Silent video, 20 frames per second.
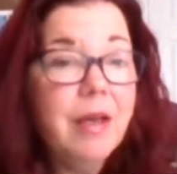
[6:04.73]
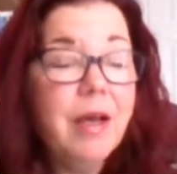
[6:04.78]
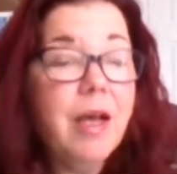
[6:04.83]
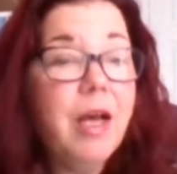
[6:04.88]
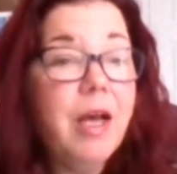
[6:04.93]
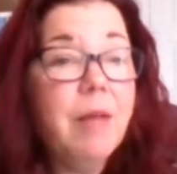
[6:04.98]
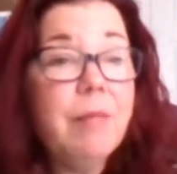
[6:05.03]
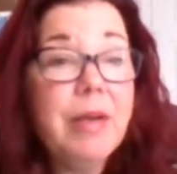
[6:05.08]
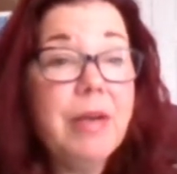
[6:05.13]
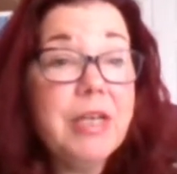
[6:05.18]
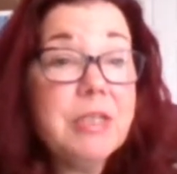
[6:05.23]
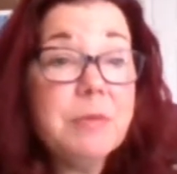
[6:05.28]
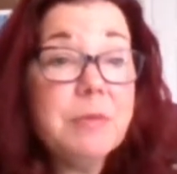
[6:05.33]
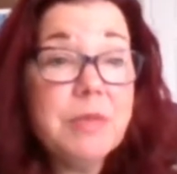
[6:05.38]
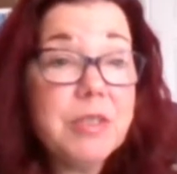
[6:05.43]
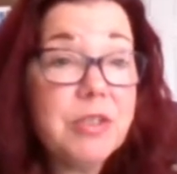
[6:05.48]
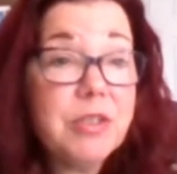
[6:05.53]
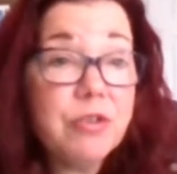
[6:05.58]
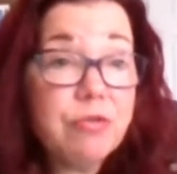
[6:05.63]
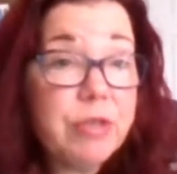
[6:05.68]
My husband
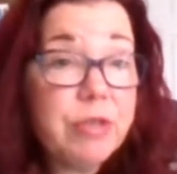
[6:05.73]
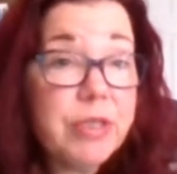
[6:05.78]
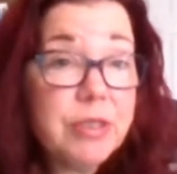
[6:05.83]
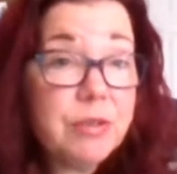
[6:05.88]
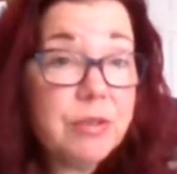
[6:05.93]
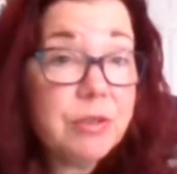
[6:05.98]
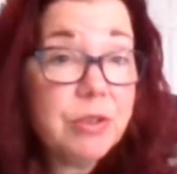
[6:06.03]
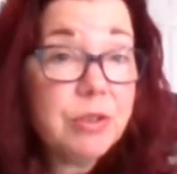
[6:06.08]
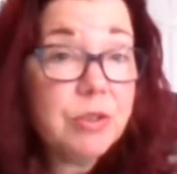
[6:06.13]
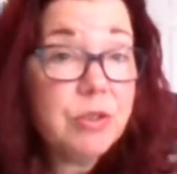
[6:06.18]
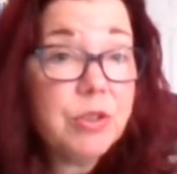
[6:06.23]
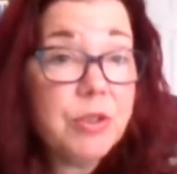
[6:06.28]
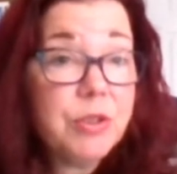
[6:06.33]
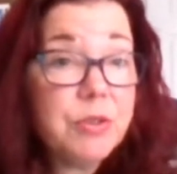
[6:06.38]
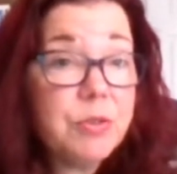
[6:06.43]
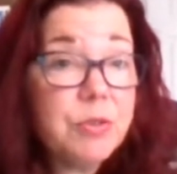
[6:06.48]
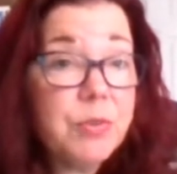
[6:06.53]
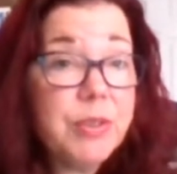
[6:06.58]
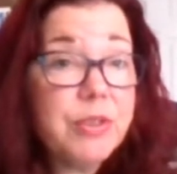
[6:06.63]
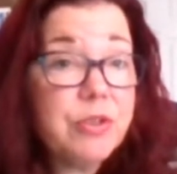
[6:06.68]
doesn't drink,
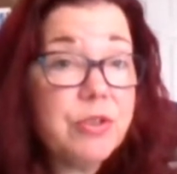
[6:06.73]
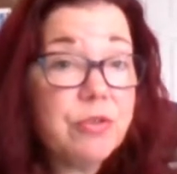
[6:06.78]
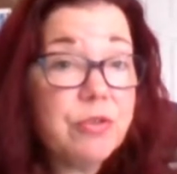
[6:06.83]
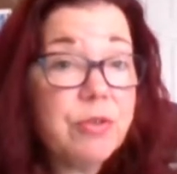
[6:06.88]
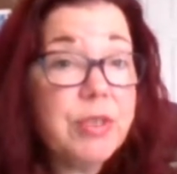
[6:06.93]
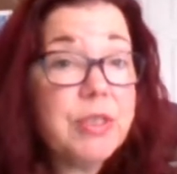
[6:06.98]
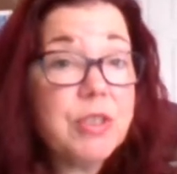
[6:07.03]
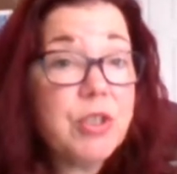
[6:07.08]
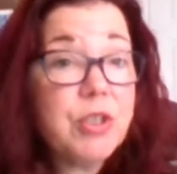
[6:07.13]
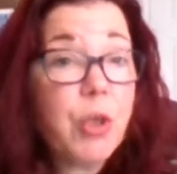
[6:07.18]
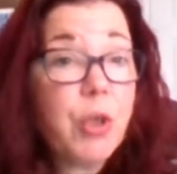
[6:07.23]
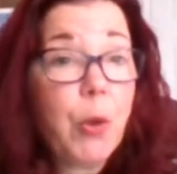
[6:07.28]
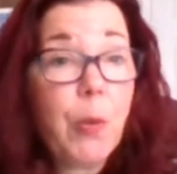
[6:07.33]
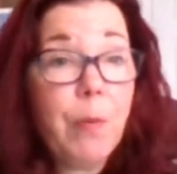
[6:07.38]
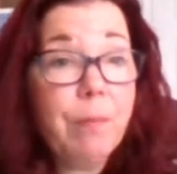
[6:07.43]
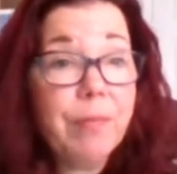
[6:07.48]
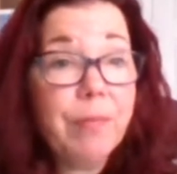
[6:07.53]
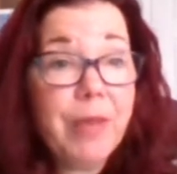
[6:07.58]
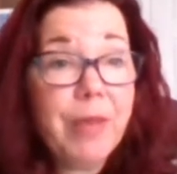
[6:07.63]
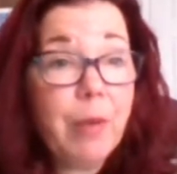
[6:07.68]
sweetened drinks, so
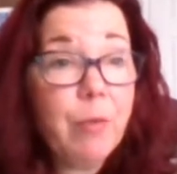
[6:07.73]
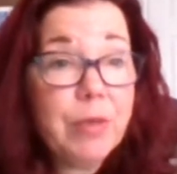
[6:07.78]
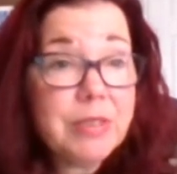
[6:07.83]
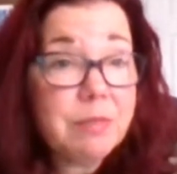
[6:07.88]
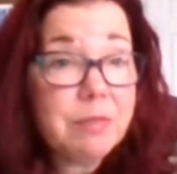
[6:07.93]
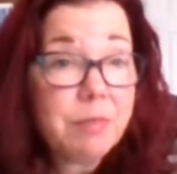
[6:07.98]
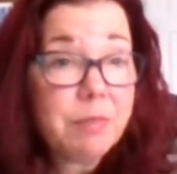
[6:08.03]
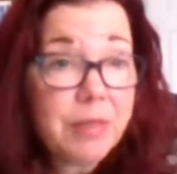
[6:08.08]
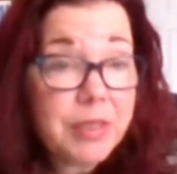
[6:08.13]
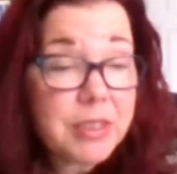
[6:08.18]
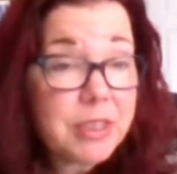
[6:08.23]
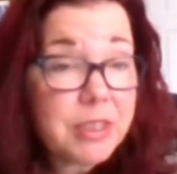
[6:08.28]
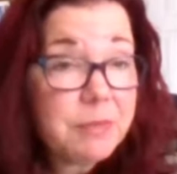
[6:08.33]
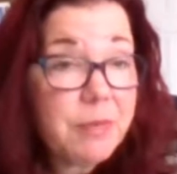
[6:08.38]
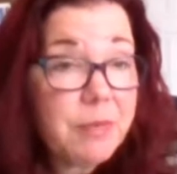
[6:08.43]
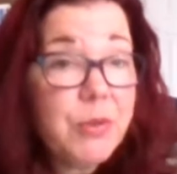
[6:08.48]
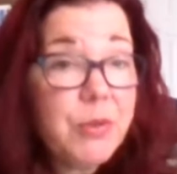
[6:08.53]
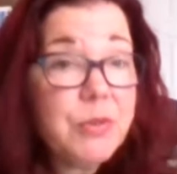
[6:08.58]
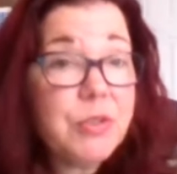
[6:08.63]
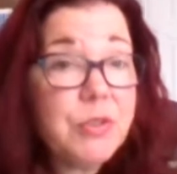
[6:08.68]
I wasn't being
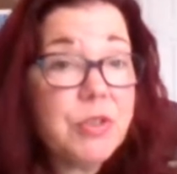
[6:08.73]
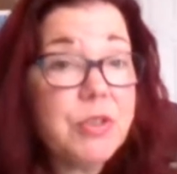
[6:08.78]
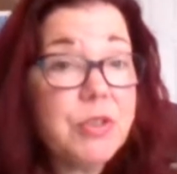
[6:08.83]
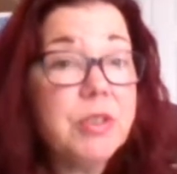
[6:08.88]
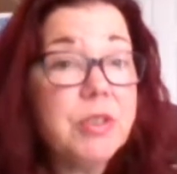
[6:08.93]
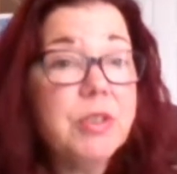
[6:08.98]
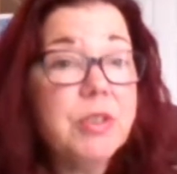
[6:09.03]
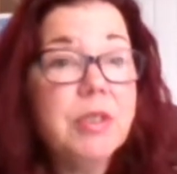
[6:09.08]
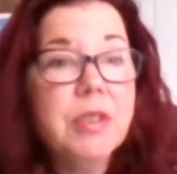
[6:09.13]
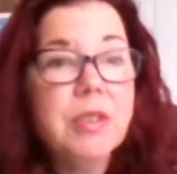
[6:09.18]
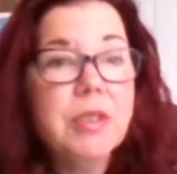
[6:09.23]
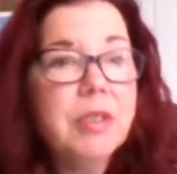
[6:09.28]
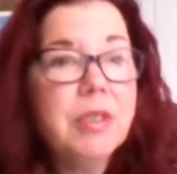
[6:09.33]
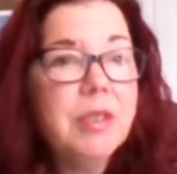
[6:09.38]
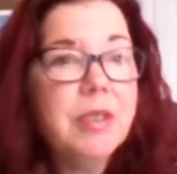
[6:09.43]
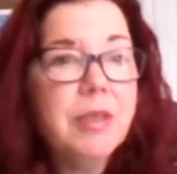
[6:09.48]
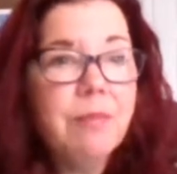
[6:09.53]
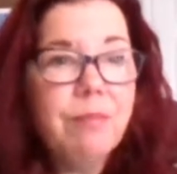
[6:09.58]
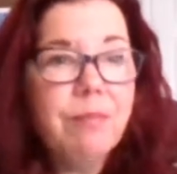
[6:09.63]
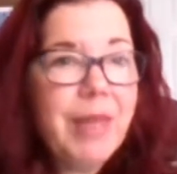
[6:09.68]
exposed to
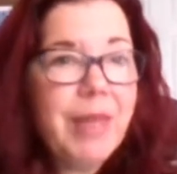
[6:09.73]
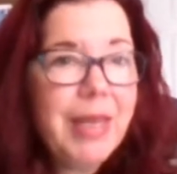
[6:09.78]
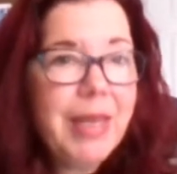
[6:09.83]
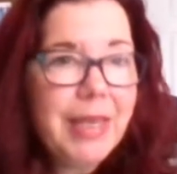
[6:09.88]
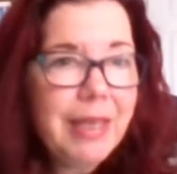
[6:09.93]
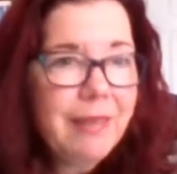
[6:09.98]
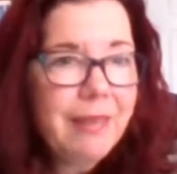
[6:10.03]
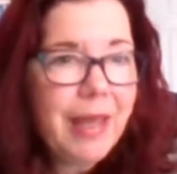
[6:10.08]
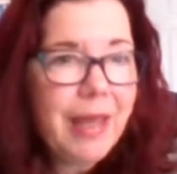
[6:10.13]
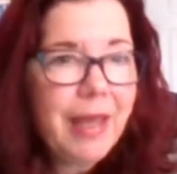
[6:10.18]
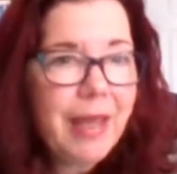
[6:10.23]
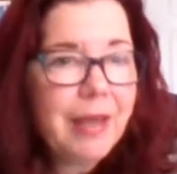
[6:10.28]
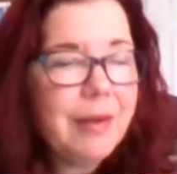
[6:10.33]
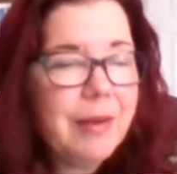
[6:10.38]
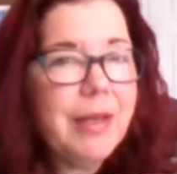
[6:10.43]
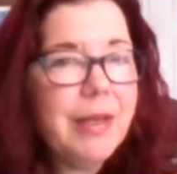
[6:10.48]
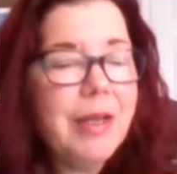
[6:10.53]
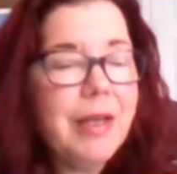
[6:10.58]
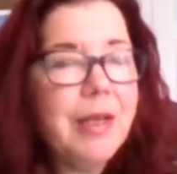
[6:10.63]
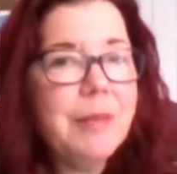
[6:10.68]
any of that.
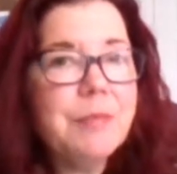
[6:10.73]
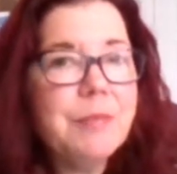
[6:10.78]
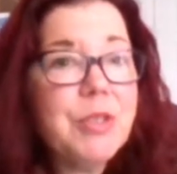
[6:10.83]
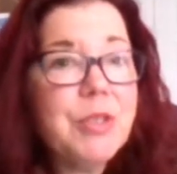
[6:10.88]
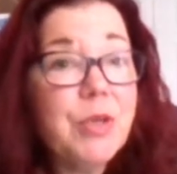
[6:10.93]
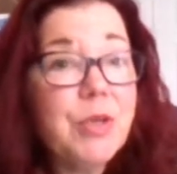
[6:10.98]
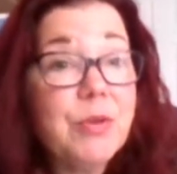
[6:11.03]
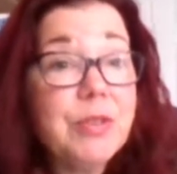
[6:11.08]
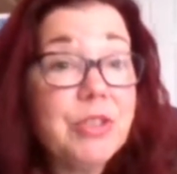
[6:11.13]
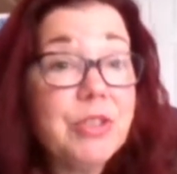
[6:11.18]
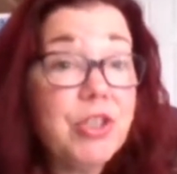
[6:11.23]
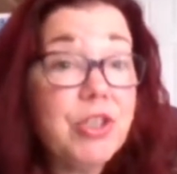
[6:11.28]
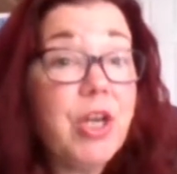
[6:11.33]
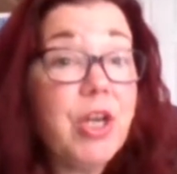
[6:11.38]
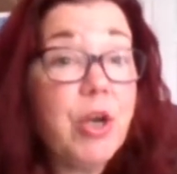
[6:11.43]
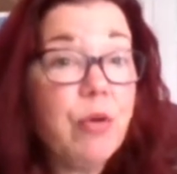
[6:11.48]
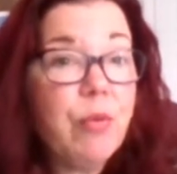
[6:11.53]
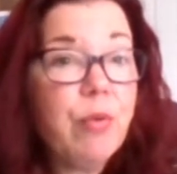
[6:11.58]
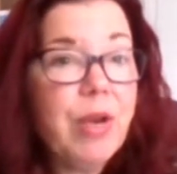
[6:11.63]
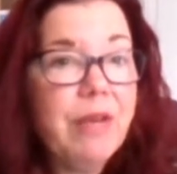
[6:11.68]
So it's just a
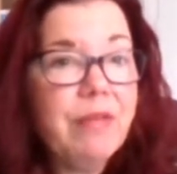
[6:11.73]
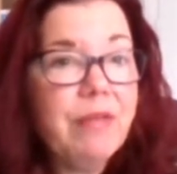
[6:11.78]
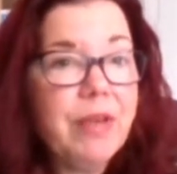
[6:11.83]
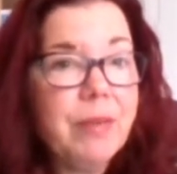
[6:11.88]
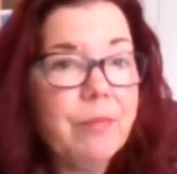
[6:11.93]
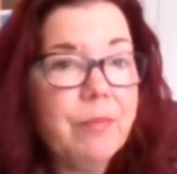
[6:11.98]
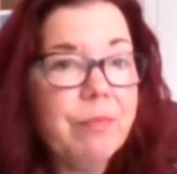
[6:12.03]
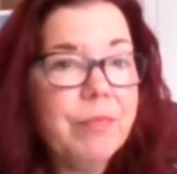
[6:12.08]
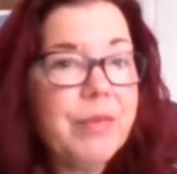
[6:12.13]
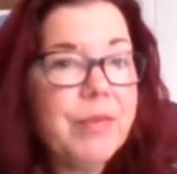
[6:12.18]
craving